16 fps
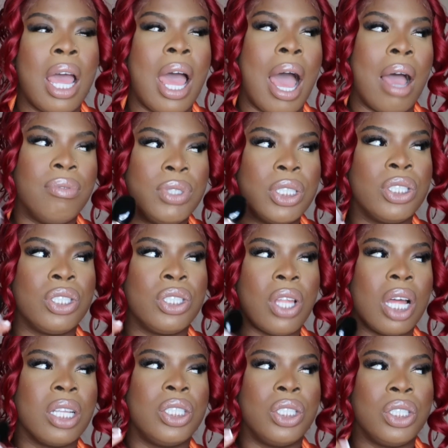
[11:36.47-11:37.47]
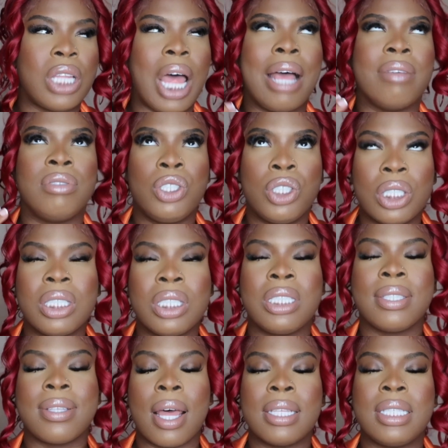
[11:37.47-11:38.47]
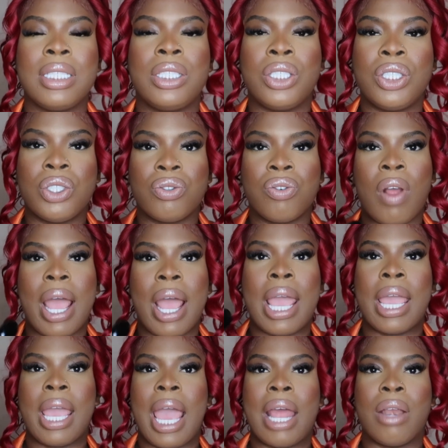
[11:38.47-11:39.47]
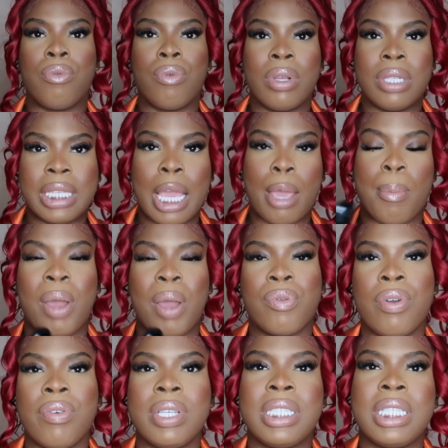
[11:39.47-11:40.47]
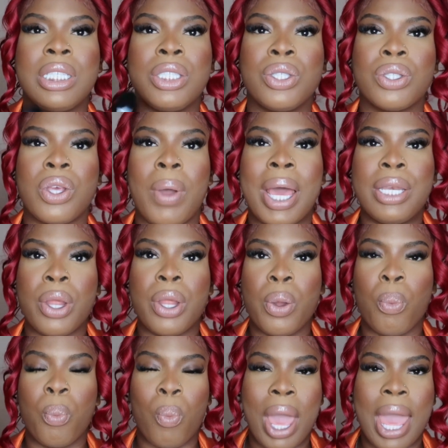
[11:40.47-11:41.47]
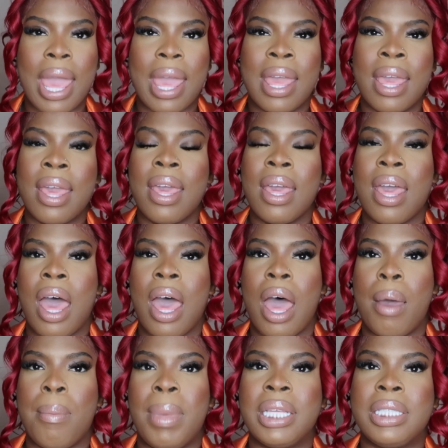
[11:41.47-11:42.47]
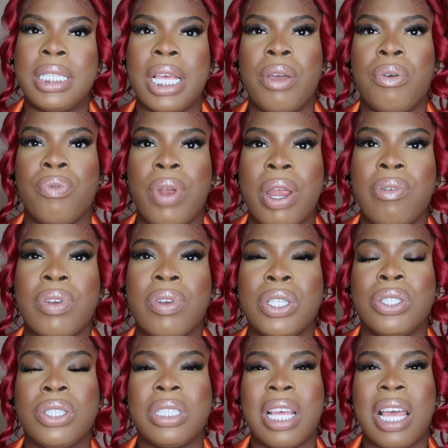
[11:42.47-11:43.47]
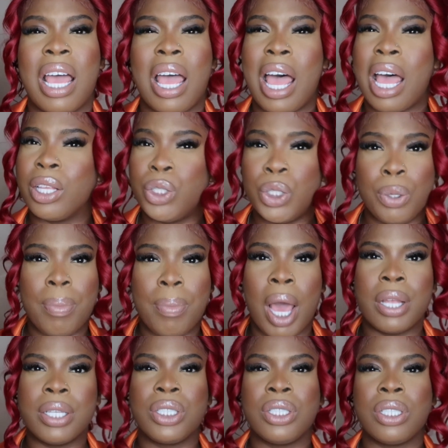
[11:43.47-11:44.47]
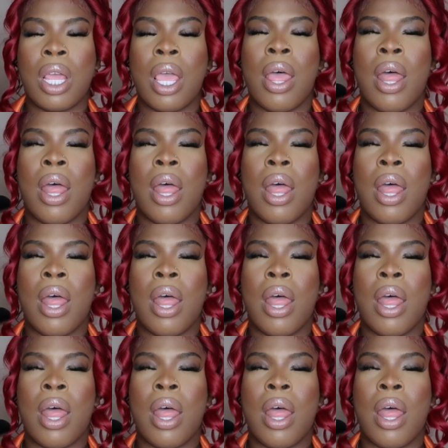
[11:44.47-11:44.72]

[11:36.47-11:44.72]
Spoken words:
I've just started to try and rotate my fragrances so I don't wear a certain fragrance too much.